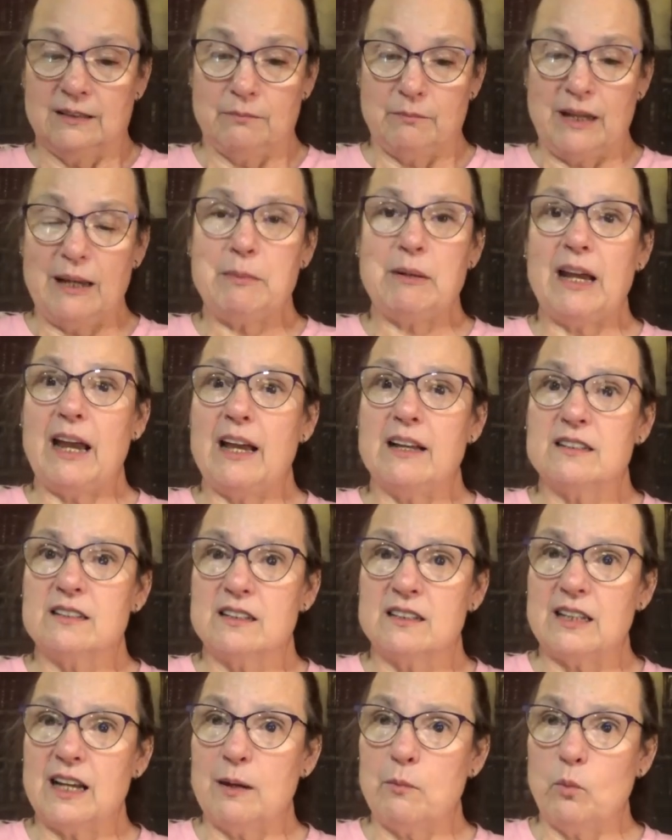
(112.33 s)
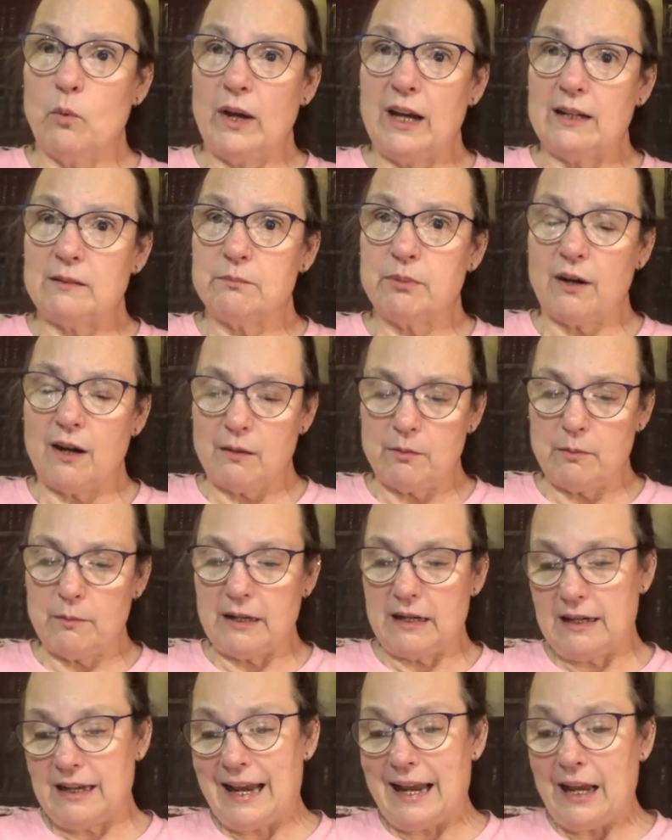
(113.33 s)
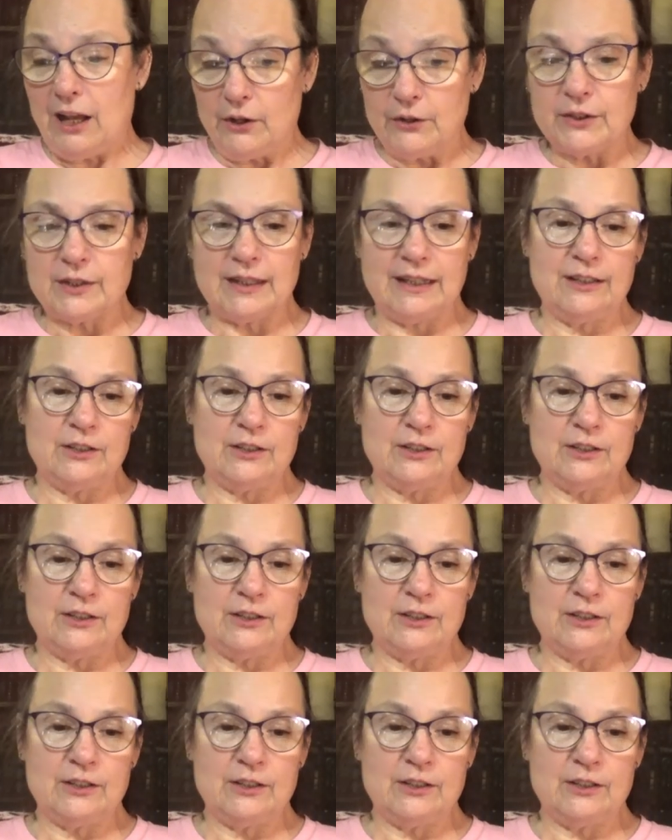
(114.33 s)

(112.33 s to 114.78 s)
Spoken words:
maybe has the same weight problem and health